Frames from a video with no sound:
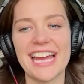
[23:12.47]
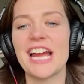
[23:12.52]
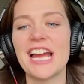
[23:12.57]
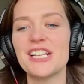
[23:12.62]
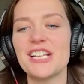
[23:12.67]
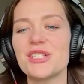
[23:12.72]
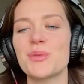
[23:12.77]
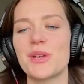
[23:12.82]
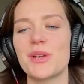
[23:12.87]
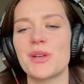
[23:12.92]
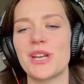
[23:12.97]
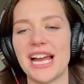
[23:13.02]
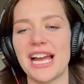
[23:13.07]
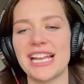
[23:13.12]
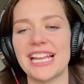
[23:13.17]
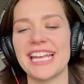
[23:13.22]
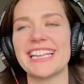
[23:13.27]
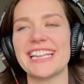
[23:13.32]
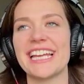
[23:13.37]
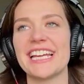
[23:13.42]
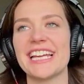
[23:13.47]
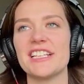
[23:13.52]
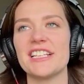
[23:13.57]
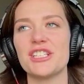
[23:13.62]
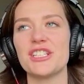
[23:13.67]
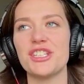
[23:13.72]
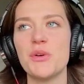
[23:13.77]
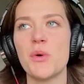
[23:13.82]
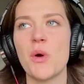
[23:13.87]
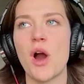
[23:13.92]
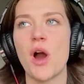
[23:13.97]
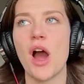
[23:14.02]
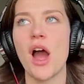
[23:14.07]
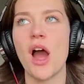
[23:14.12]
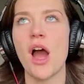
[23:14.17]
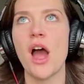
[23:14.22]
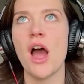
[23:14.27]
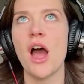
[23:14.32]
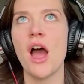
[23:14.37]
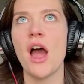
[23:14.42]
And I just want to highlight that
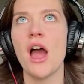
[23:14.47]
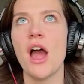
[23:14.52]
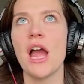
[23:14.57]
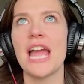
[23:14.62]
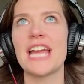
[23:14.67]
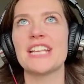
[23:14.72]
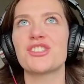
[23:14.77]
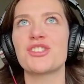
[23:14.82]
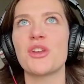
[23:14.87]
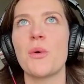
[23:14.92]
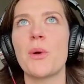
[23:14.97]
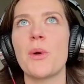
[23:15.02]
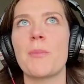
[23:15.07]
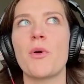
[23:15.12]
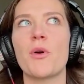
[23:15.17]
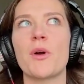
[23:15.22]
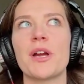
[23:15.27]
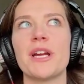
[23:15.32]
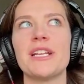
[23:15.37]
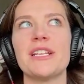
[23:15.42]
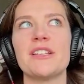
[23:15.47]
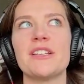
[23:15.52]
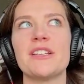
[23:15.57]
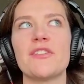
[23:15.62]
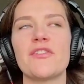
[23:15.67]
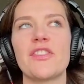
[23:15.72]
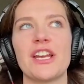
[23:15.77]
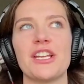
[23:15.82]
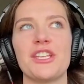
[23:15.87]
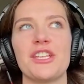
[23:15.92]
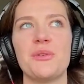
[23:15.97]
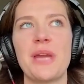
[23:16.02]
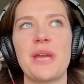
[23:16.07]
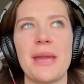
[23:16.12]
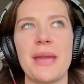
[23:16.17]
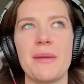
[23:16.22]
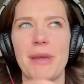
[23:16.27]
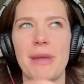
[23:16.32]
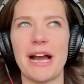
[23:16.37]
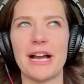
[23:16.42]
it's so important that you
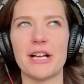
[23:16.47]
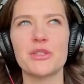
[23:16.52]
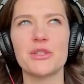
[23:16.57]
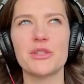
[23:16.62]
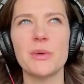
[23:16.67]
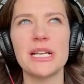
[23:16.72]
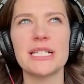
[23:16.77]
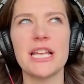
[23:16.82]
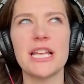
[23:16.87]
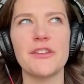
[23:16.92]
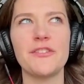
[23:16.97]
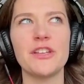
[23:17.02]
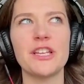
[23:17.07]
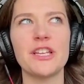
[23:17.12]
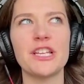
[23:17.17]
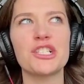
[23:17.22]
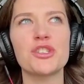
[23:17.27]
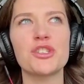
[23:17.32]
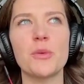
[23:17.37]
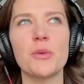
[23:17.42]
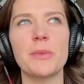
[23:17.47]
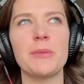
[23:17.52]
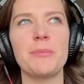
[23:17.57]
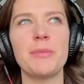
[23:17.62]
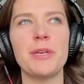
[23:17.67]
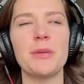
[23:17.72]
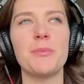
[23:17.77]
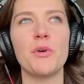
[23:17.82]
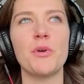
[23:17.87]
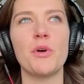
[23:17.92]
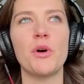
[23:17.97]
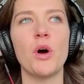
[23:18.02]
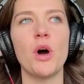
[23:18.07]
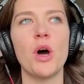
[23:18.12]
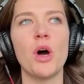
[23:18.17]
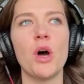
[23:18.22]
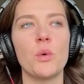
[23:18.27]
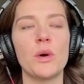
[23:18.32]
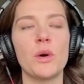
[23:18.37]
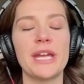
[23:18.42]
came back to it, because I feel like so many people
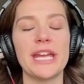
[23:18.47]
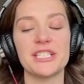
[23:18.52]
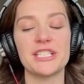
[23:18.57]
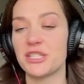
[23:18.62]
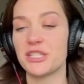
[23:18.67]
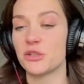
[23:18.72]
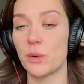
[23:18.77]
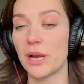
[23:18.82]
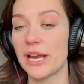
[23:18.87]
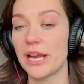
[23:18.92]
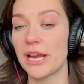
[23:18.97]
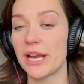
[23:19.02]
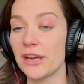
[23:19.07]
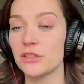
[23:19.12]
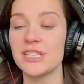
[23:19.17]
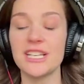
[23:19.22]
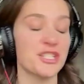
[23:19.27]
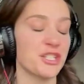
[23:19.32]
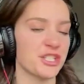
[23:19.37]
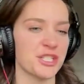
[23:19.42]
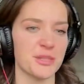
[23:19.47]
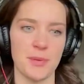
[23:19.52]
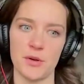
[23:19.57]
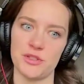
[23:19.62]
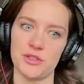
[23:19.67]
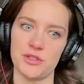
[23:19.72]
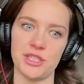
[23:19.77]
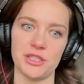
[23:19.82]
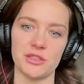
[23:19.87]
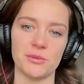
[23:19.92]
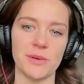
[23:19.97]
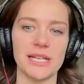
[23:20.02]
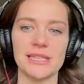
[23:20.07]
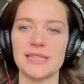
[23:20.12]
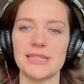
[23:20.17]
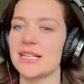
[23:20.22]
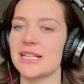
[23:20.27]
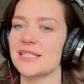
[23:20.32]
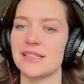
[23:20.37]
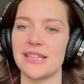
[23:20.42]
will get derailed because you're supposed to,
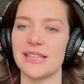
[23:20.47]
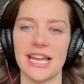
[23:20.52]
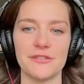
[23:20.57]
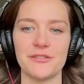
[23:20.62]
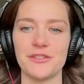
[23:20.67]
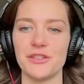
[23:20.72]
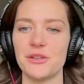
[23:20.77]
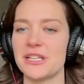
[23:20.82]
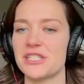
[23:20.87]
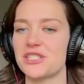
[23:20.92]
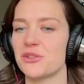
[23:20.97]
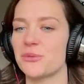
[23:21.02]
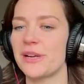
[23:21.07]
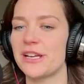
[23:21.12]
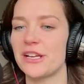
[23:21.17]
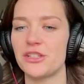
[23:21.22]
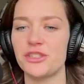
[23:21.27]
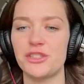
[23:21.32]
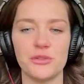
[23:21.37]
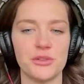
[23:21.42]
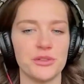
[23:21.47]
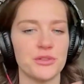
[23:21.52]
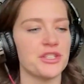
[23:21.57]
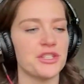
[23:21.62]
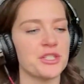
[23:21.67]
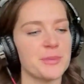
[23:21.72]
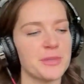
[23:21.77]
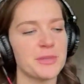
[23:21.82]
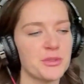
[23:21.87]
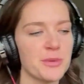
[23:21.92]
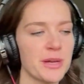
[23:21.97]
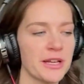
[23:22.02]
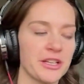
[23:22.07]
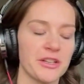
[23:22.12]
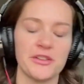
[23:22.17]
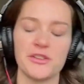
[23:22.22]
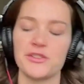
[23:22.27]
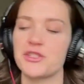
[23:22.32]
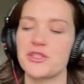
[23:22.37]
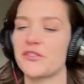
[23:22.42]
right? That's life. You get derailed, you lose your spirituality,
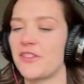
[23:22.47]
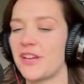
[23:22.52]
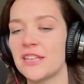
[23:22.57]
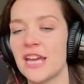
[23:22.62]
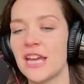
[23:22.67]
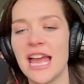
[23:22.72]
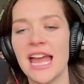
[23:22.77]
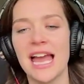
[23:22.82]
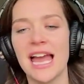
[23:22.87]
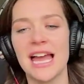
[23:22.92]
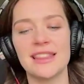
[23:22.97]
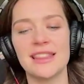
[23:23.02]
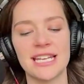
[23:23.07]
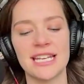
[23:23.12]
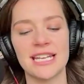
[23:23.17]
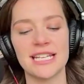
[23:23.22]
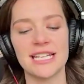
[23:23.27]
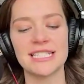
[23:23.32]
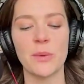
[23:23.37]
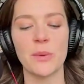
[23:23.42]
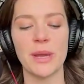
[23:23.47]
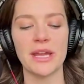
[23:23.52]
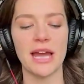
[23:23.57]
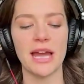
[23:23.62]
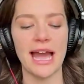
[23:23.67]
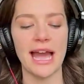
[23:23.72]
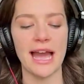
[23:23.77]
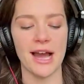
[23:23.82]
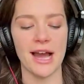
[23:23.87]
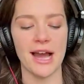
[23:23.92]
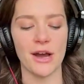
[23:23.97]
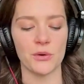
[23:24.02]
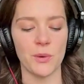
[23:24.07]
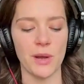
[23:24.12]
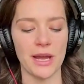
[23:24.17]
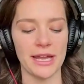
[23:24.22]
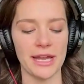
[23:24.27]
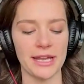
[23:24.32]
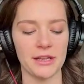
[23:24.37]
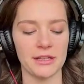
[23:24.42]
you lose your faith. And then it's like, wait, how do
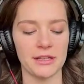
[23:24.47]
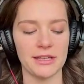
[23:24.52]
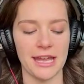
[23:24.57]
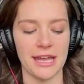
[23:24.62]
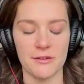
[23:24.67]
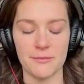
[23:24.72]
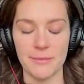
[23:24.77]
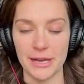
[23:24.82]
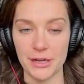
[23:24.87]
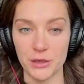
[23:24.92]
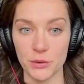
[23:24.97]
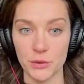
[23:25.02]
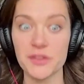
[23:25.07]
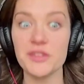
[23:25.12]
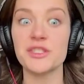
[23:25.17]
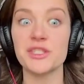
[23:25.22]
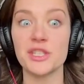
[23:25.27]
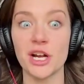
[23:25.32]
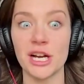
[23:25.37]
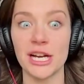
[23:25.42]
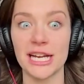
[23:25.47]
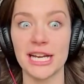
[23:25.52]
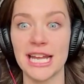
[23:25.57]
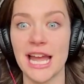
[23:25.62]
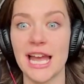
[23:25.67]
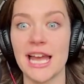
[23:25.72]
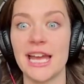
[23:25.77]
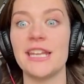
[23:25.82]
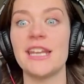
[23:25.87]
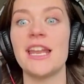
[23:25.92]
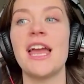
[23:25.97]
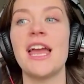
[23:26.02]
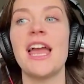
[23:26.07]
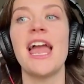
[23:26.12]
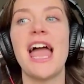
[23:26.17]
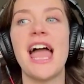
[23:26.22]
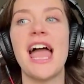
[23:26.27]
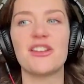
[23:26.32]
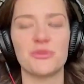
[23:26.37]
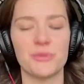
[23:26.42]
I get my North Star again
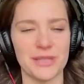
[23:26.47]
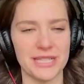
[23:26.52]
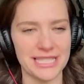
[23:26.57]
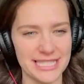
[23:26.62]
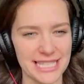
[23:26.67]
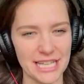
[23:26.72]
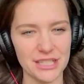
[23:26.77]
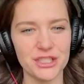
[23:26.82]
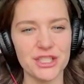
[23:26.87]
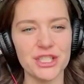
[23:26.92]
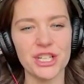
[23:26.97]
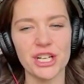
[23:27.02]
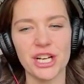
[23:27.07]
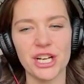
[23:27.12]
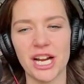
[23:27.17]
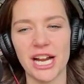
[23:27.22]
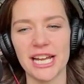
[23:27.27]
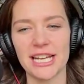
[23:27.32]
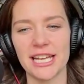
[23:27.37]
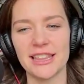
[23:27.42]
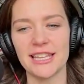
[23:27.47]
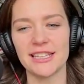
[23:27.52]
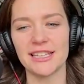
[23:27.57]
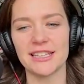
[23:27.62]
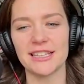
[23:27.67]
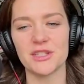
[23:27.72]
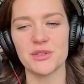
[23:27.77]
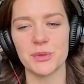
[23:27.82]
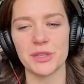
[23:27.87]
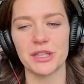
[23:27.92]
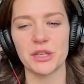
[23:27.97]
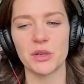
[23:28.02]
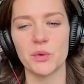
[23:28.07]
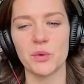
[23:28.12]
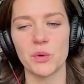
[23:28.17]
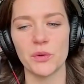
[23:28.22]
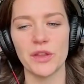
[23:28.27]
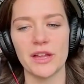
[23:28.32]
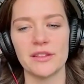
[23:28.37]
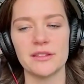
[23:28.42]
and recenter? And I think that's really
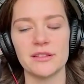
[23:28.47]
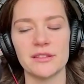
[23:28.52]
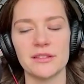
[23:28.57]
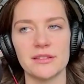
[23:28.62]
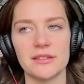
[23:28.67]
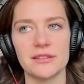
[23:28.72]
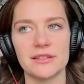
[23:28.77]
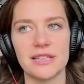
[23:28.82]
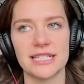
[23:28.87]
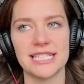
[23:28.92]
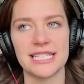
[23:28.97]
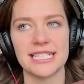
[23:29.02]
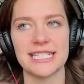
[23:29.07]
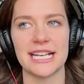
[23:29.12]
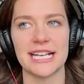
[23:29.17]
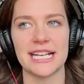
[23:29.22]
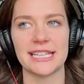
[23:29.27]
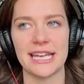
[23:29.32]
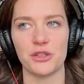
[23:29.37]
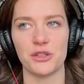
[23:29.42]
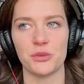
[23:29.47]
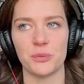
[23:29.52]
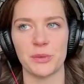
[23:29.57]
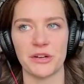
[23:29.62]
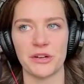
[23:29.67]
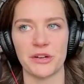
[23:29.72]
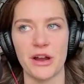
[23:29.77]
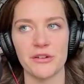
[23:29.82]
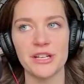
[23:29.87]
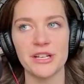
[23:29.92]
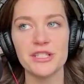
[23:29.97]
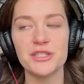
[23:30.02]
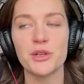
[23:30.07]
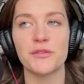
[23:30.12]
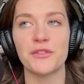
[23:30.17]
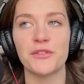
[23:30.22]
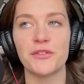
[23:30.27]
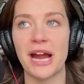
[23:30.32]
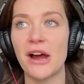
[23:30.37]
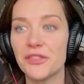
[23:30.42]
cool that that's exactly how you regrounded. So
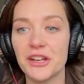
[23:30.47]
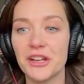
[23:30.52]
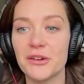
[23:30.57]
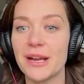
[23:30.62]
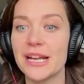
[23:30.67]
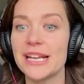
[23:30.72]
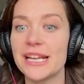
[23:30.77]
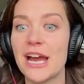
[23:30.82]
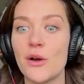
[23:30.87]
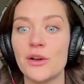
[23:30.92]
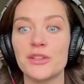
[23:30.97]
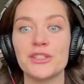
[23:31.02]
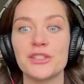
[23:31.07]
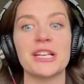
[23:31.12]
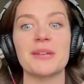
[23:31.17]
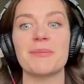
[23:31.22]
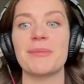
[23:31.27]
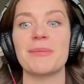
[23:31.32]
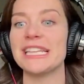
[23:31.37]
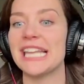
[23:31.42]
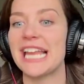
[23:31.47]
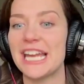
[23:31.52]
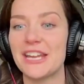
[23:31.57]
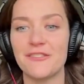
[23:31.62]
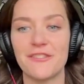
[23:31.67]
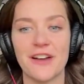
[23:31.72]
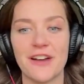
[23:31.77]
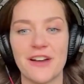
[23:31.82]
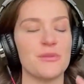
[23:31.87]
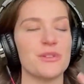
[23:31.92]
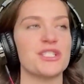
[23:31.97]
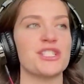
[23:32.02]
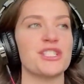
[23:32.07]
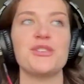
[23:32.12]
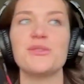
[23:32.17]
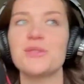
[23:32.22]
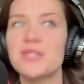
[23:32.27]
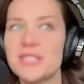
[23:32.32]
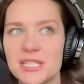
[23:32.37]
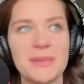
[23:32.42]
if you're out there right now and you're like, my life, I was
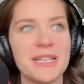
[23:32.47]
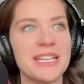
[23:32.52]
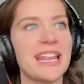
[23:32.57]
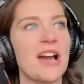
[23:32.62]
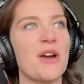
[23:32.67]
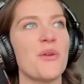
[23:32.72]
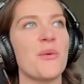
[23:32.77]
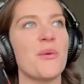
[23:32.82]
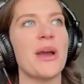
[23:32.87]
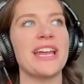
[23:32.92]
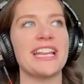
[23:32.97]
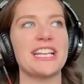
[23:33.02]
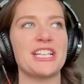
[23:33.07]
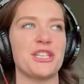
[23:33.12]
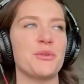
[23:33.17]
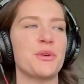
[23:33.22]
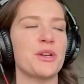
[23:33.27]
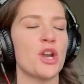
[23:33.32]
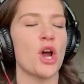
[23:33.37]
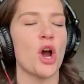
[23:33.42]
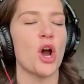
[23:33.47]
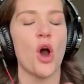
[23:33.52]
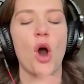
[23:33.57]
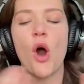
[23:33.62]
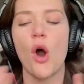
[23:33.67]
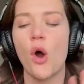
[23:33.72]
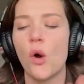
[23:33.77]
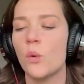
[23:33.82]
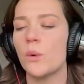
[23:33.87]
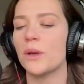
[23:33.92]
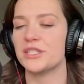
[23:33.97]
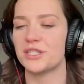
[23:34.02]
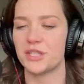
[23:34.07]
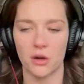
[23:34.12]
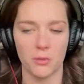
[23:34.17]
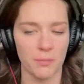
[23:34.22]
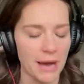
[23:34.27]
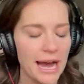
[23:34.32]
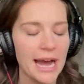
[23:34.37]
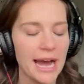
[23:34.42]
used to be that way, like you can always
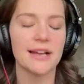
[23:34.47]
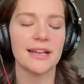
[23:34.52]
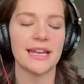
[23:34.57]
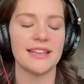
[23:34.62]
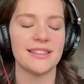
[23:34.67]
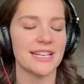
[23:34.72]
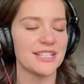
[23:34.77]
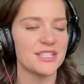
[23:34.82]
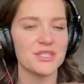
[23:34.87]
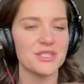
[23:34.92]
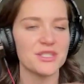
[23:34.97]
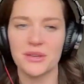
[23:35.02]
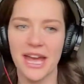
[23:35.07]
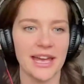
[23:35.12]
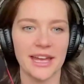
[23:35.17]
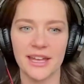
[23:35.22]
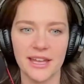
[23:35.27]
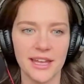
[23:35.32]
go back, and that's okay.